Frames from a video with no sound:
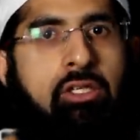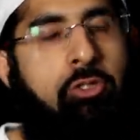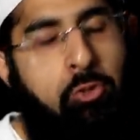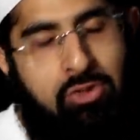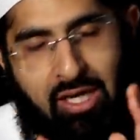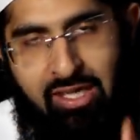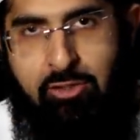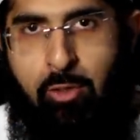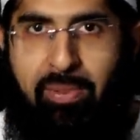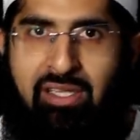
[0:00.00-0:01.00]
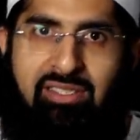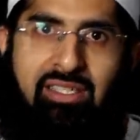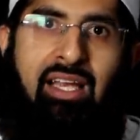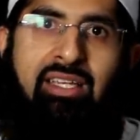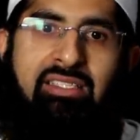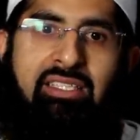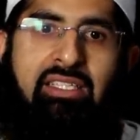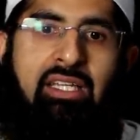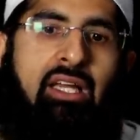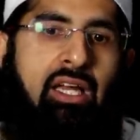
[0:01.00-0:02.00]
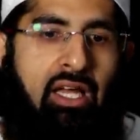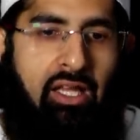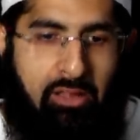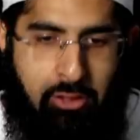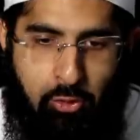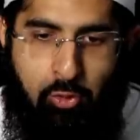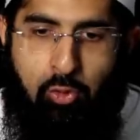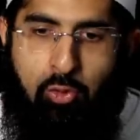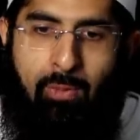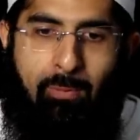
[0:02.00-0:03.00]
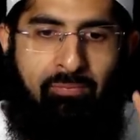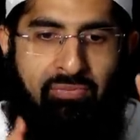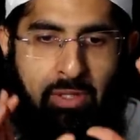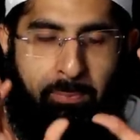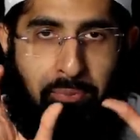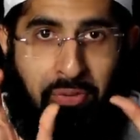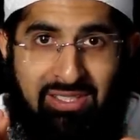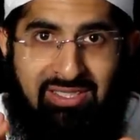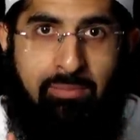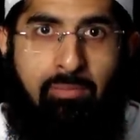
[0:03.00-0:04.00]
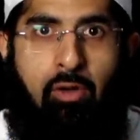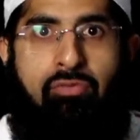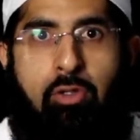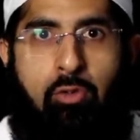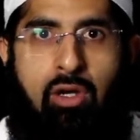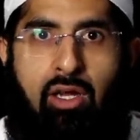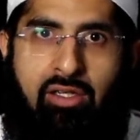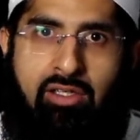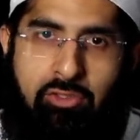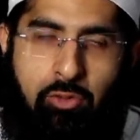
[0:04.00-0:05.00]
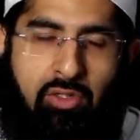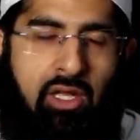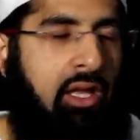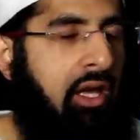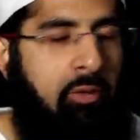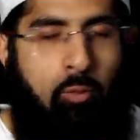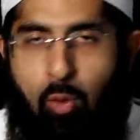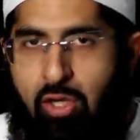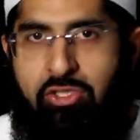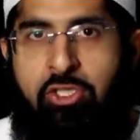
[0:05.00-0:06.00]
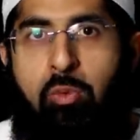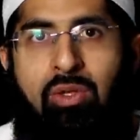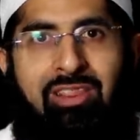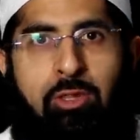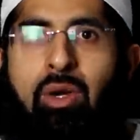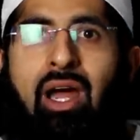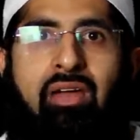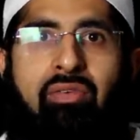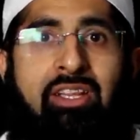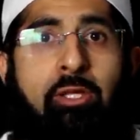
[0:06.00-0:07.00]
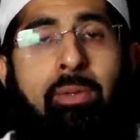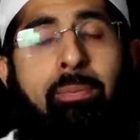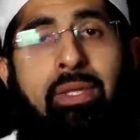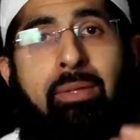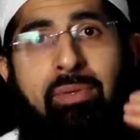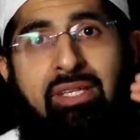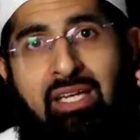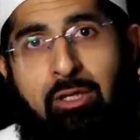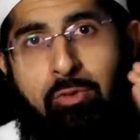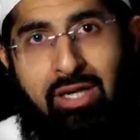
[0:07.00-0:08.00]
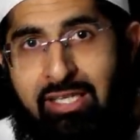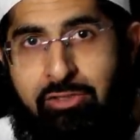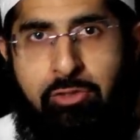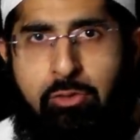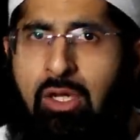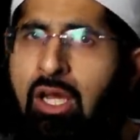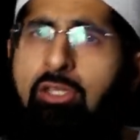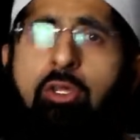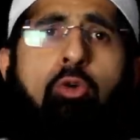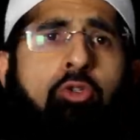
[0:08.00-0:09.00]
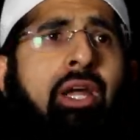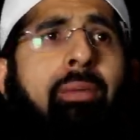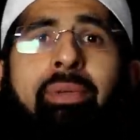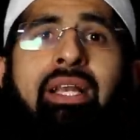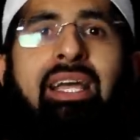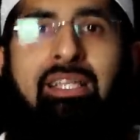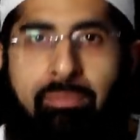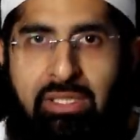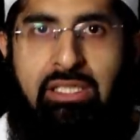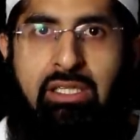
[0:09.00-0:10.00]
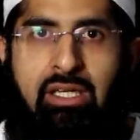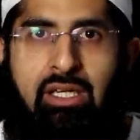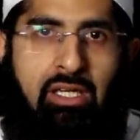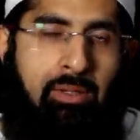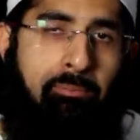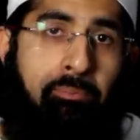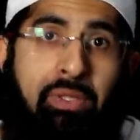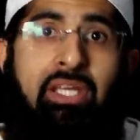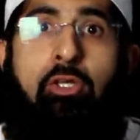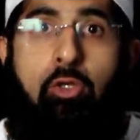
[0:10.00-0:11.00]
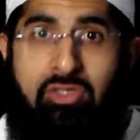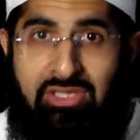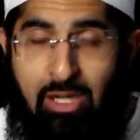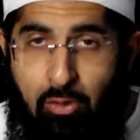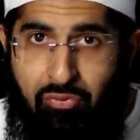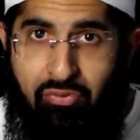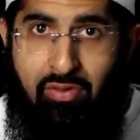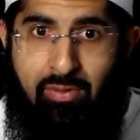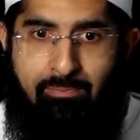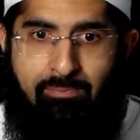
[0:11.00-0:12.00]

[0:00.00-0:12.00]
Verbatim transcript: Utilize your personality through the prism of the Quran and the Sunnah and watch, you will thrive and there'll be people that can relate to you. Don't try be like me. Be yourself